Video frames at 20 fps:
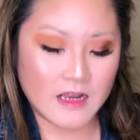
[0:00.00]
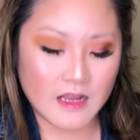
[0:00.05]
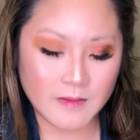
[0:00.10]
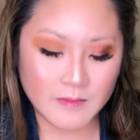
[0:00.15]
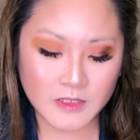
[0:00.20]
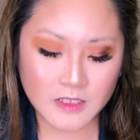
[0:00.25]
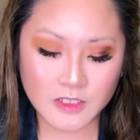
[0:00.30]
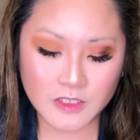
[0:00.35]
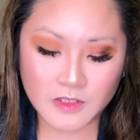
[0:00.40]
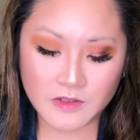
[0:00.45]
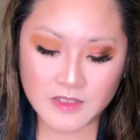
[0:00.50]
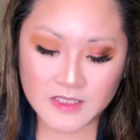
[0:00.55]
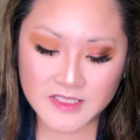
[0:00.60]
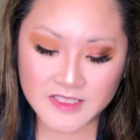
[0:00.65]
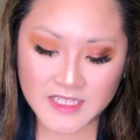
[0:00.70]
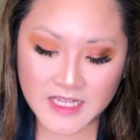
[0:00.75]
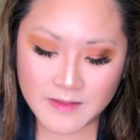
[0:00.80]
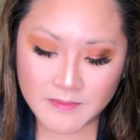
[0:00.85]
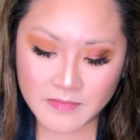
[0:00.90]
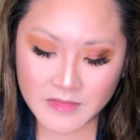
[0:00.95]
And I'm gonna do the
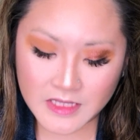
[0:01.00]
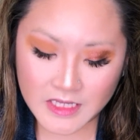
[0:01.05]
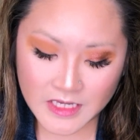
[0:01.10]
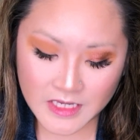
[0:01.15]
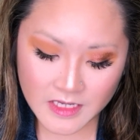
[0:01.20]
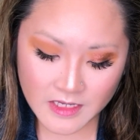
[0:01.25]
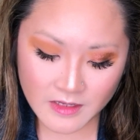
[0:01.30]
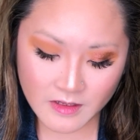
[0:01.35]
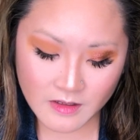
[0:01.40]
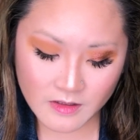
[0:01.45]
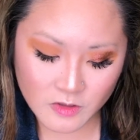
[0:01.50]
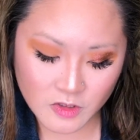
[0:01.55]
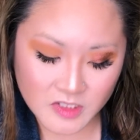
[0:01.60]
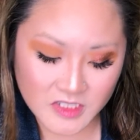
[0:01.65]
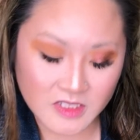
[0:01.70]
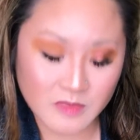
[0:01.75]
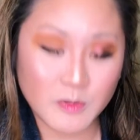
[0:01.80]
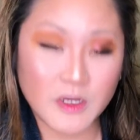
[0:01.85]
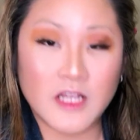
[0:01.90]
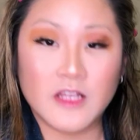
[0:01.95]
same thing,
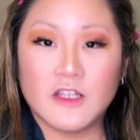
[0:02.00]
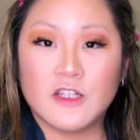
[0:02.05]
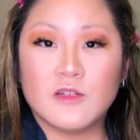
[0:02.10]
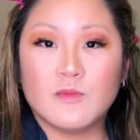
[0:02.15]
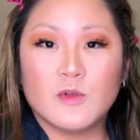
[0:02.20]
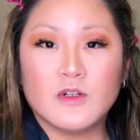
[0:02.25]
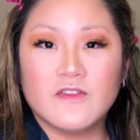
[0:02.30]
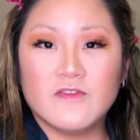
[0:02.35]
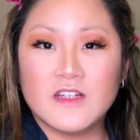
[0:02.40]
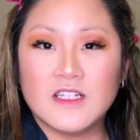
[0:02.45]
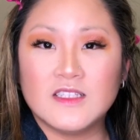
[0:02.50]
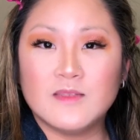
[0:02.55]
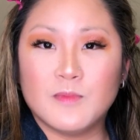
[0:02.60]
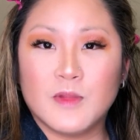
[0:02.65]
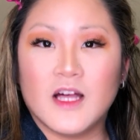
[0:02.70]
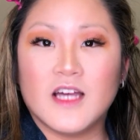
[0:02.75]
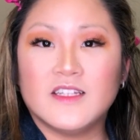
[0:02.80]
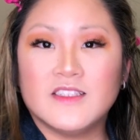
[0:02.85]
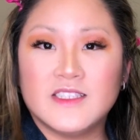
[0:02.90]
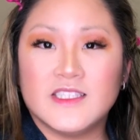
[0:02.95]
just spray a little more Fix
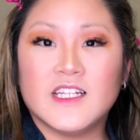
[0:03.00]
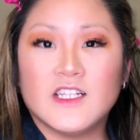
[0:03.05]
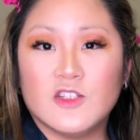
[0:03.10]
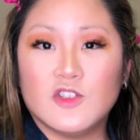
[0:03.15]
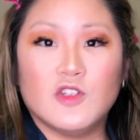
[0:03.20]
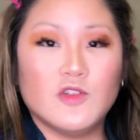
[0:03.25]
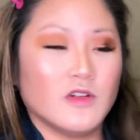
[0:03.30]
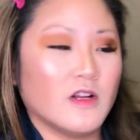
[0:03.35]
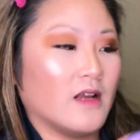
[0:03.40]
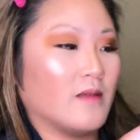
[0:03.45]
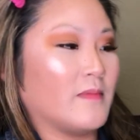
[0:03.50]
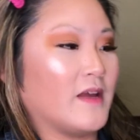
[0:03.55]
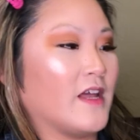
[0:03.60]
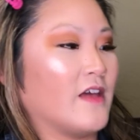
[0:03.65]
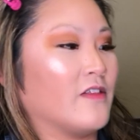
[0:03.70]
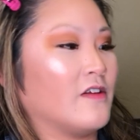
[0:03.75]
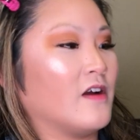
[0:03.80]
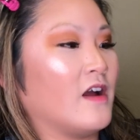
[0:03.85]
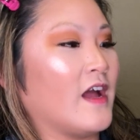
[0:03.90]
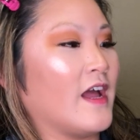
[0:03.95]
Plus and do it on my
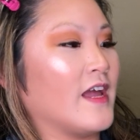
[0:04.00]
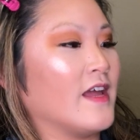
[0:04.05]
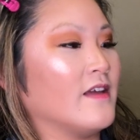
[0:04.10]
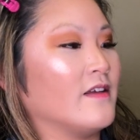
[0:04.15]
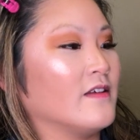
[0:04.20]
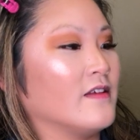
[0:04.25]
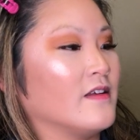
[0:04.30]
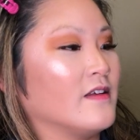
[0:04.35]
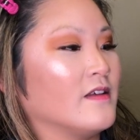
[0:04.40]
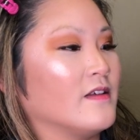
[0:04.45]
other eye.